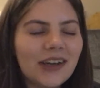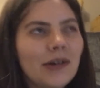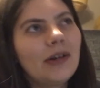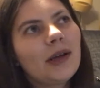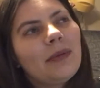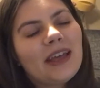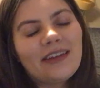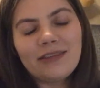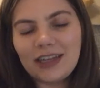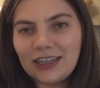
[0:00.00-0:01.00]
all up
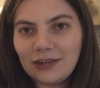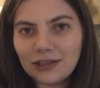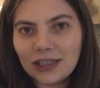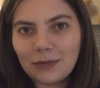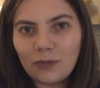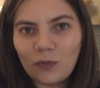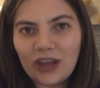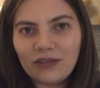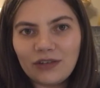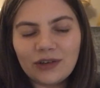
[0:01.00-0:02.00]
here in Nottingham and
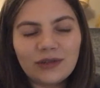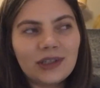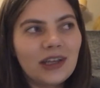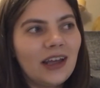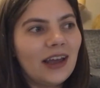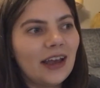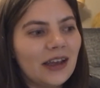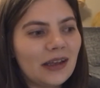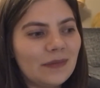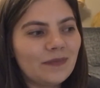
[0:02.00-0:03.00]
Wakefield.
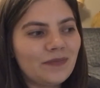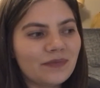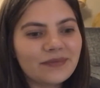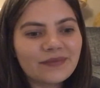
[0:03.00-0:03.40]
And